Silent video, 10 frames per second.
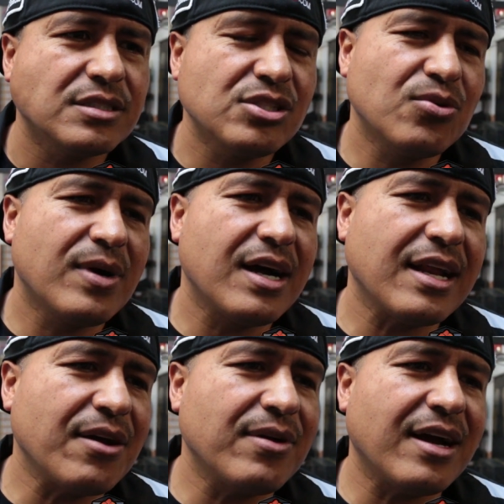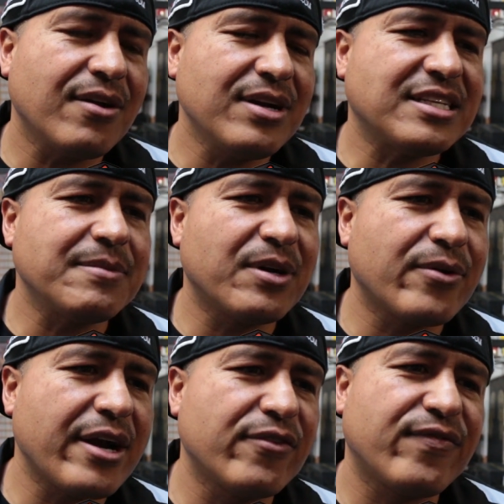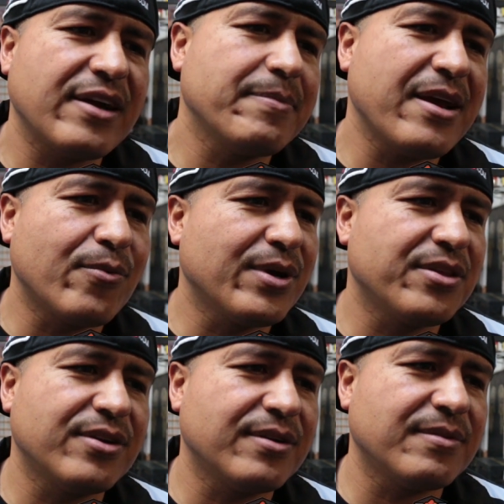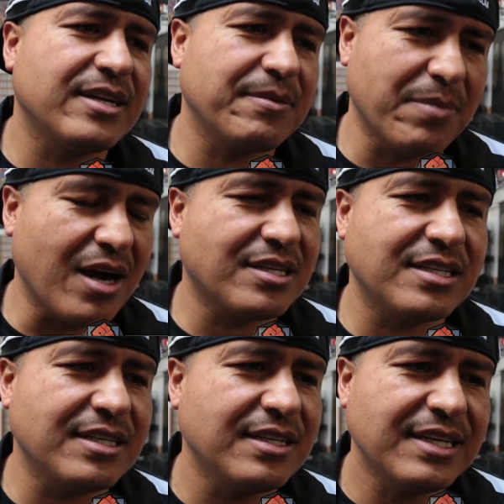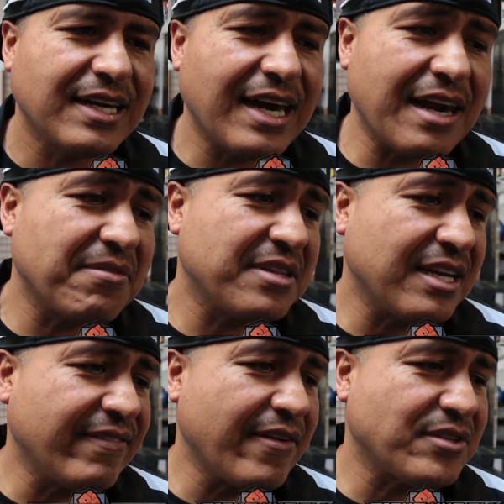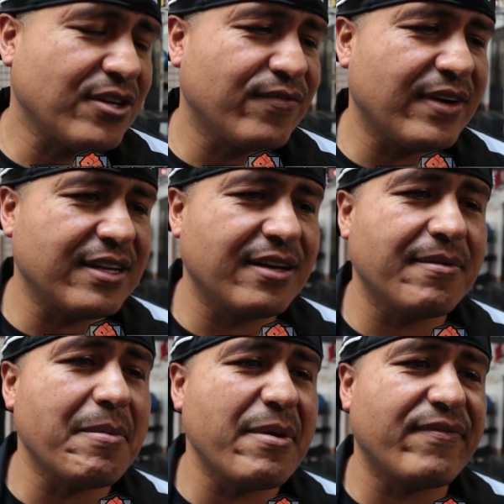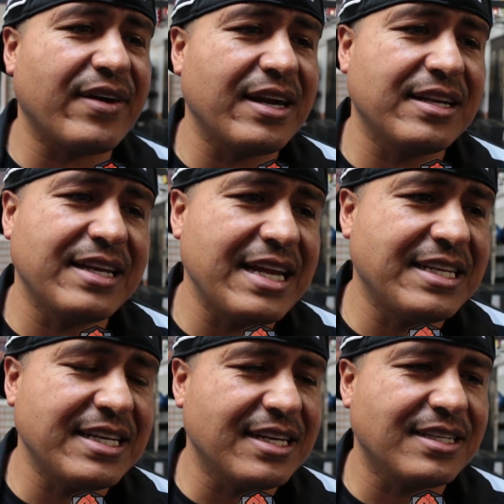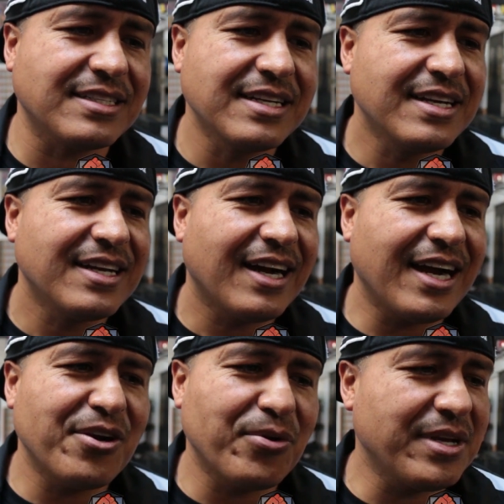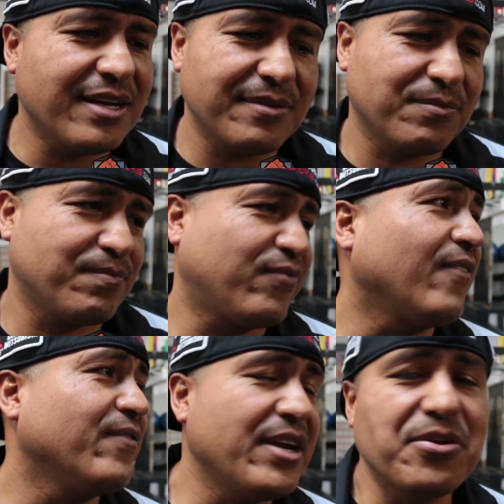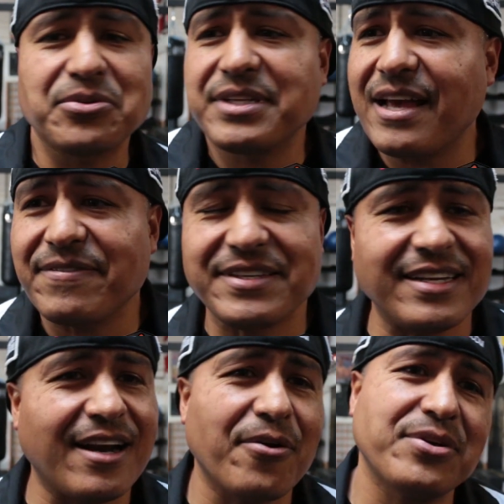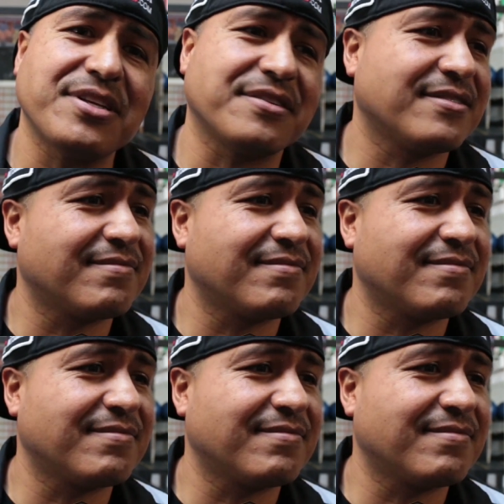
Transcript: You know what? I only see McGregor fight Mayweather in boxing. I don't think I've ever seen him fight in an MMA fight. And Nate Diaz, I know from videos that I've seen, I know he's a